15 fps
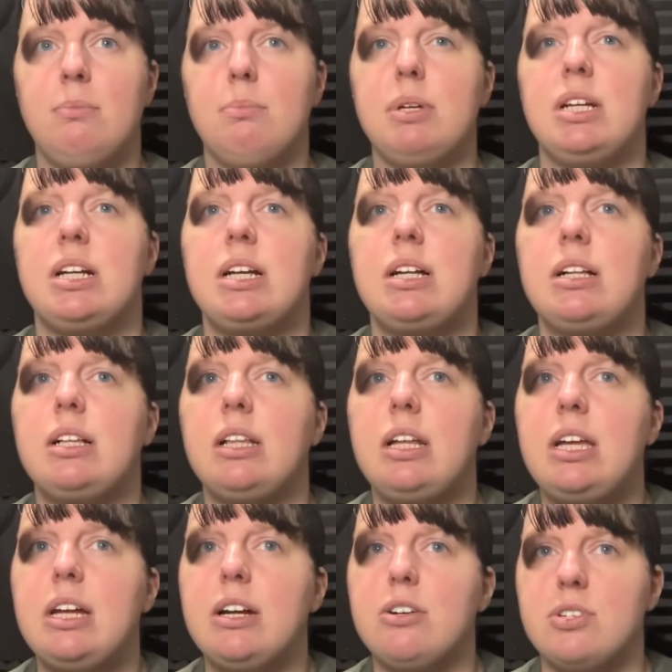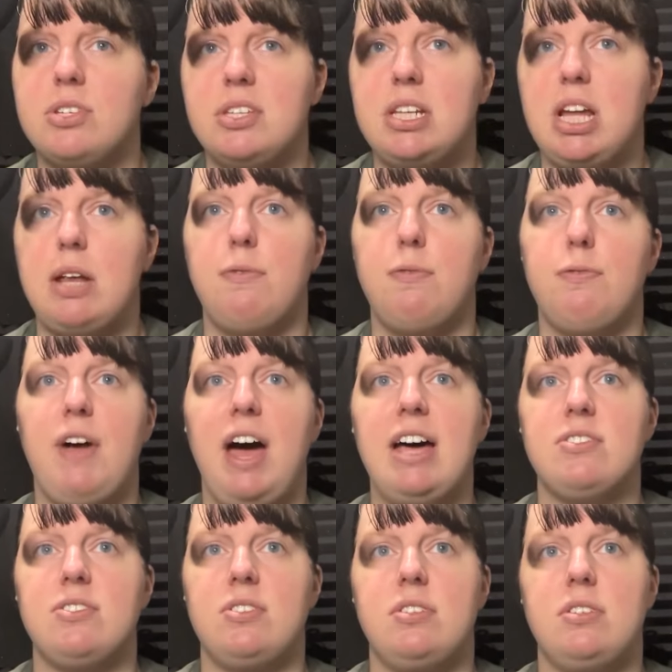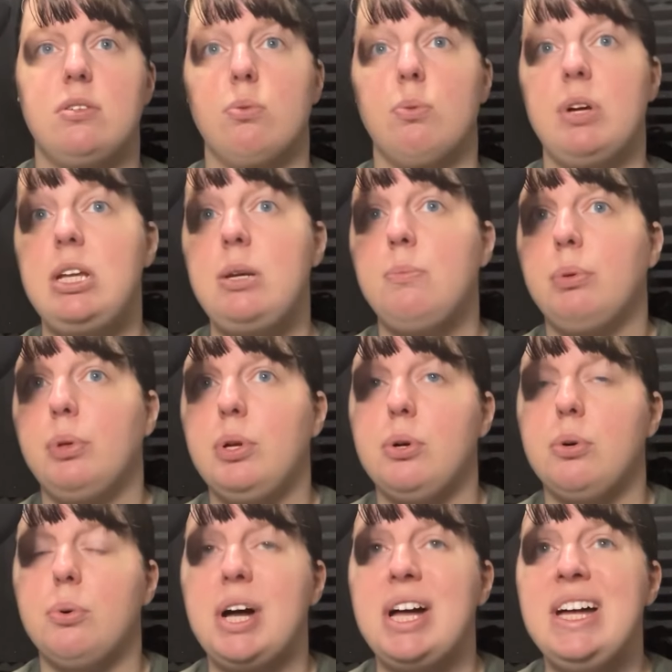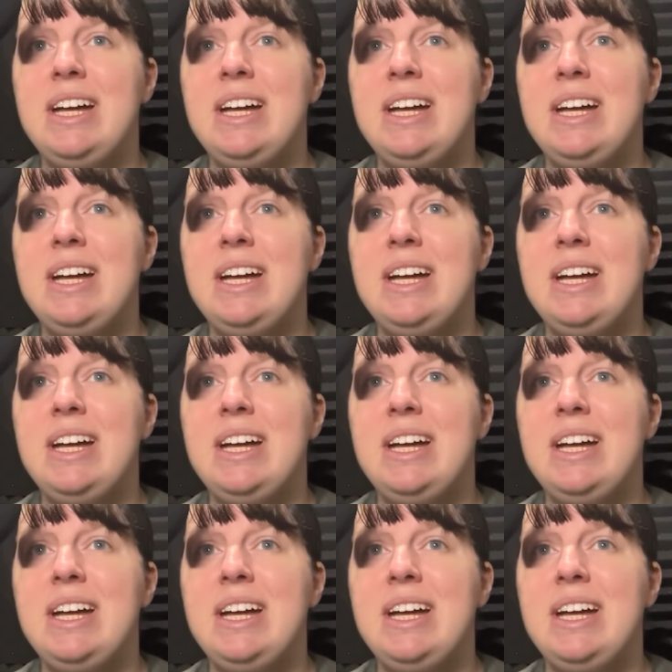but a clear, steadfast, serene blue,